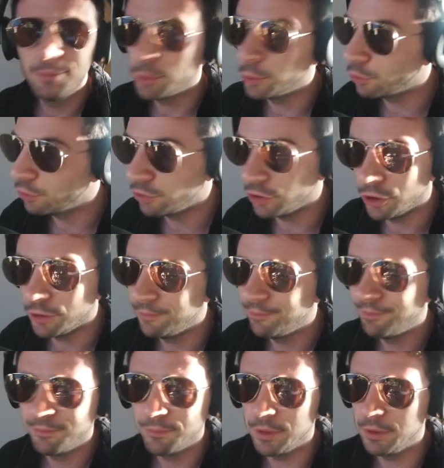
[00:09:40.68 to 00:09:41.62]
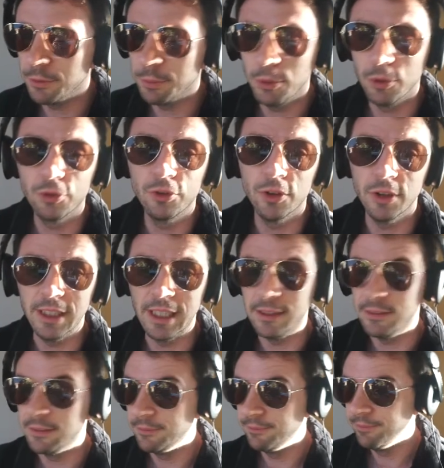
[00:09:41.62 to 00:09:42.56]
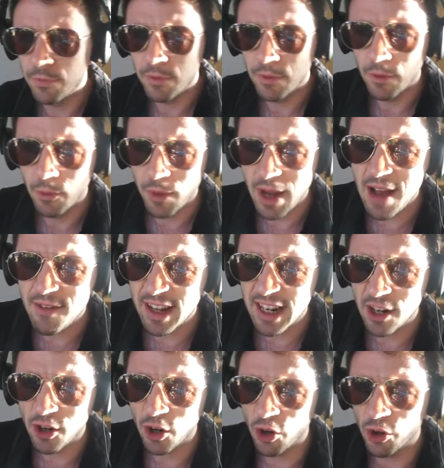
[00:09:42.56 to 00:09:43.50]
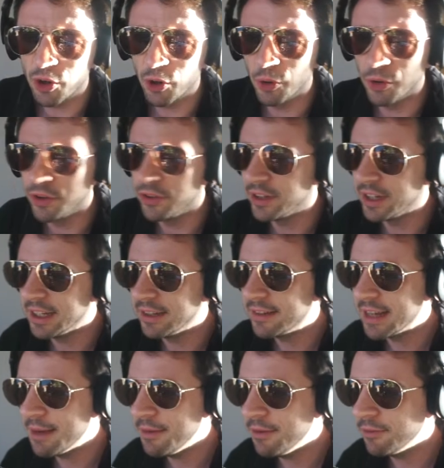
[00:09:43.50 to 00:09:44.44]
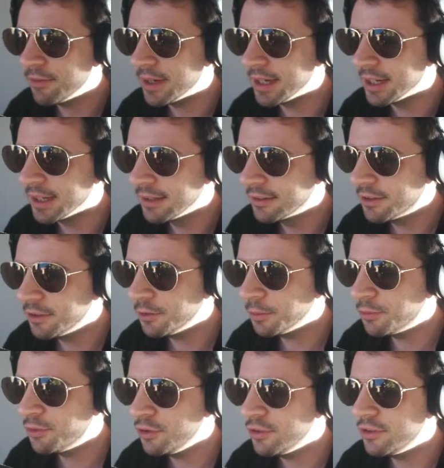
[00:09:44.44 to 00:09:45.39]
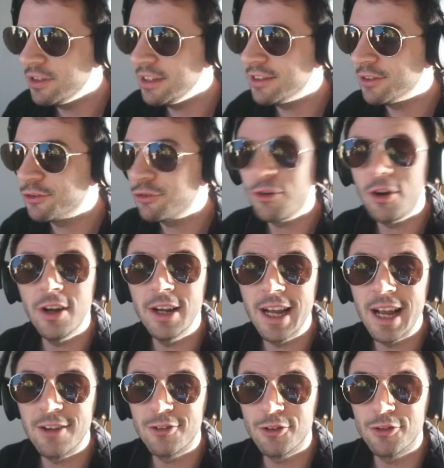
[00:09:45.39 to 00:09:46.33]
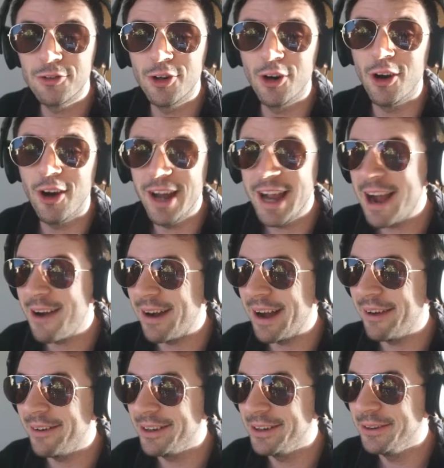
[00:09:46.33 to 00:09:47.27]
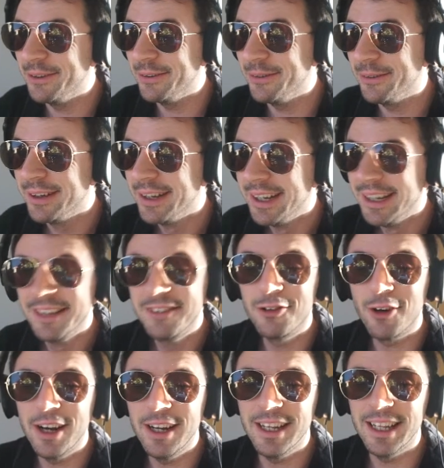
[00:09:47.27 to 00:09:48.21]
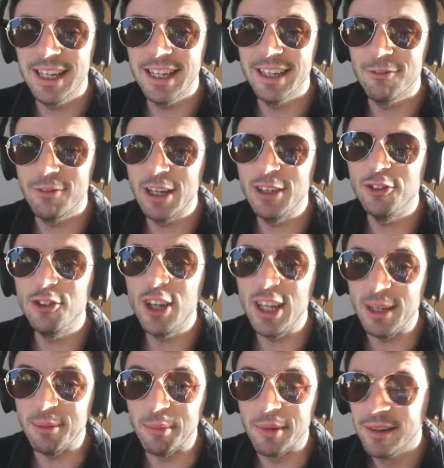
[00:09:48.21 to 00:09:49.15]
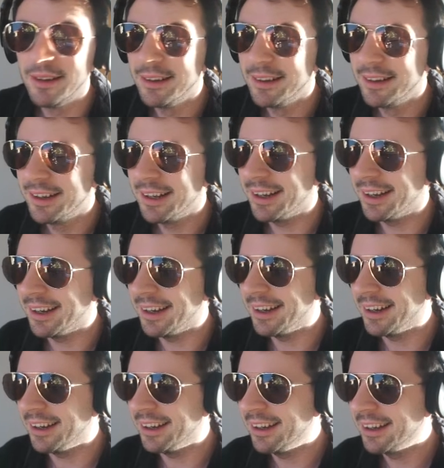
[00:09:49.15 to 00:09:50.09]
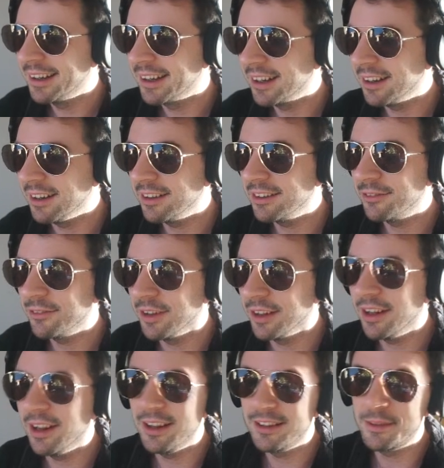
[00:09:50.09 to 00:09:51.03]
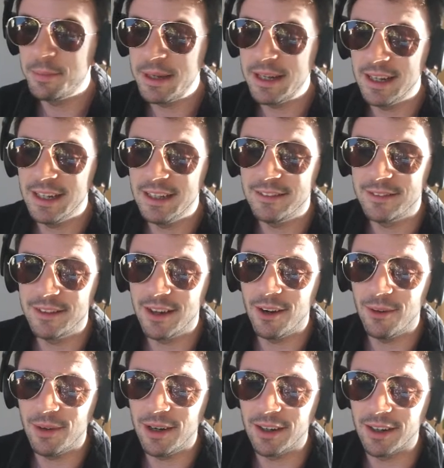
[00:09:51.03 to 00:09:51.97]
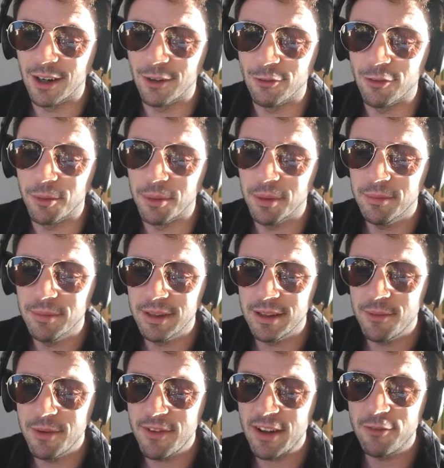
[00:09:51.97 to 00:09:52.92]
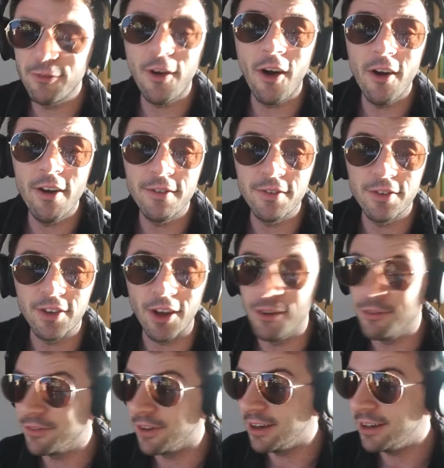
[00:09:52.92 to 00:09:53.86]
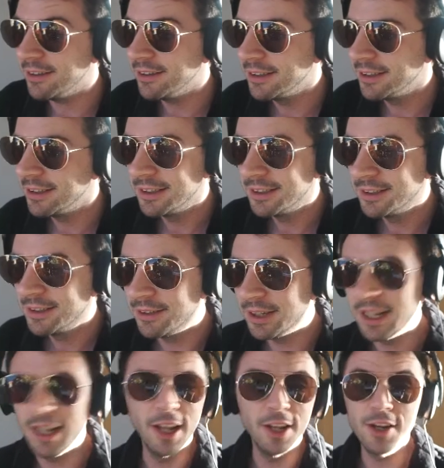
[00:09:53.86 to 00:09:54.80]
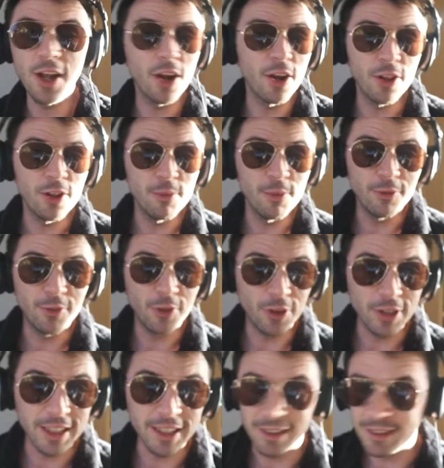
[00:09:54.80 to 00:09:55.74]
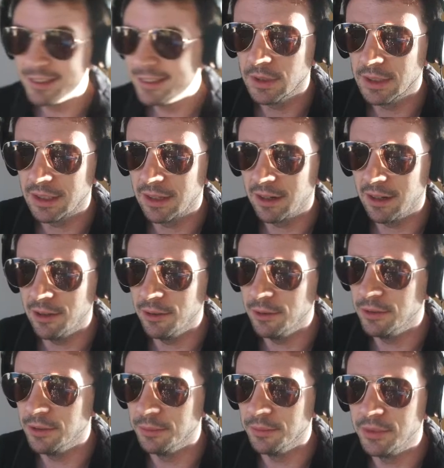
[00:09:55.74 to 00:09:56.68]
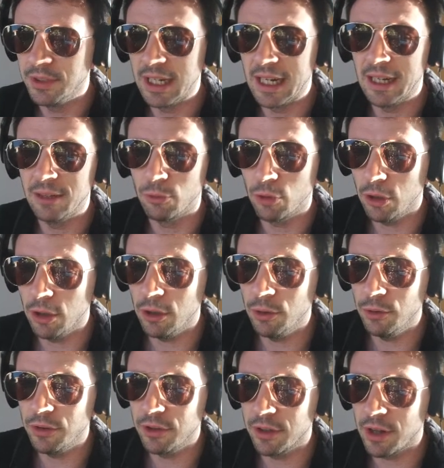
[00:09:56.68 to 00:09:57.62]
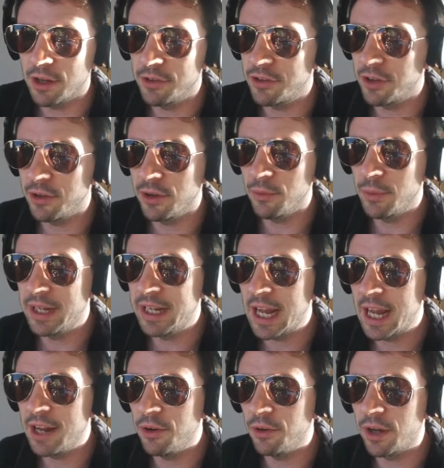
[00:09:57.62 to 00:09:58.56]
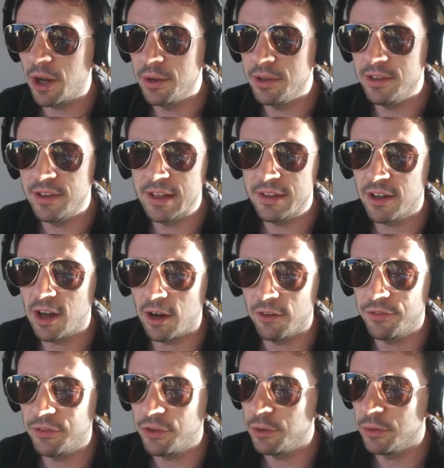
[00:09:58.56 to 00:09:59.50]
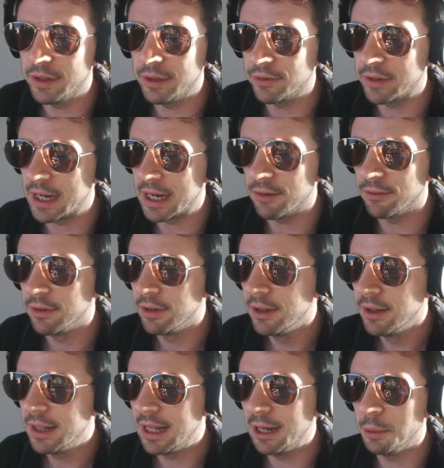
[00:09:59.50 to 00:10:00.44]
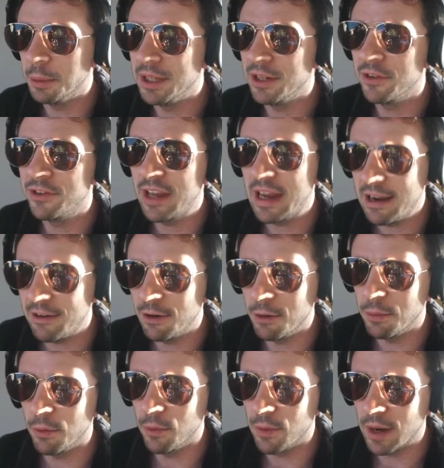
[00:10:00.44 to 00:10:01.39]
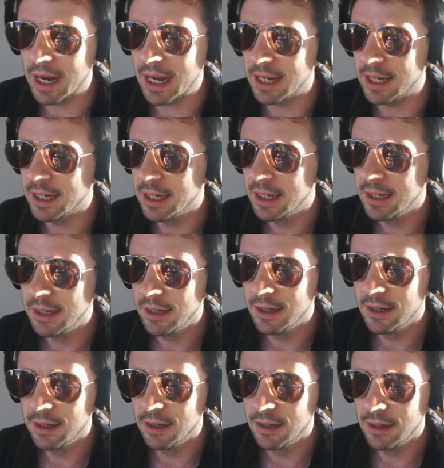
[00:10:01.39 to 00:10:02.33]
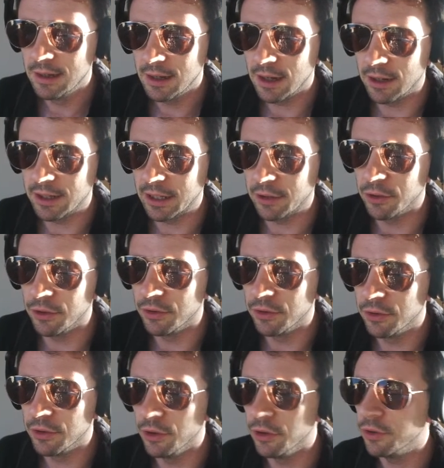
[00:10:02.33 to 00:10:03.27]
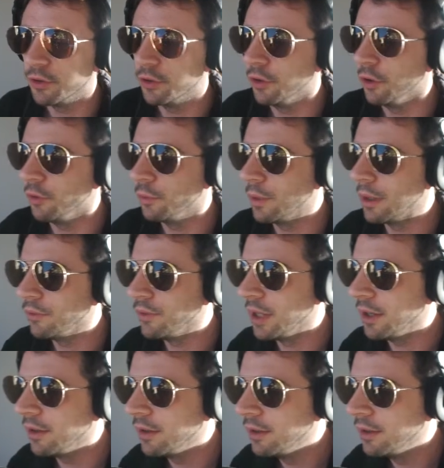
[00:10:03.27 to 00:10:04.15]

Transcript: poor shot. It was a poor shot in the end. We have had a lot of corners in this game, haven't we? It's a good opportunity to try out our new training regime. I'd like it to be at least one goal from them. We've had five so far, and none of them have gone in. Close them down. We cannot go into this half 2-0 down. That would be a terrible way. Okay, good. Well done.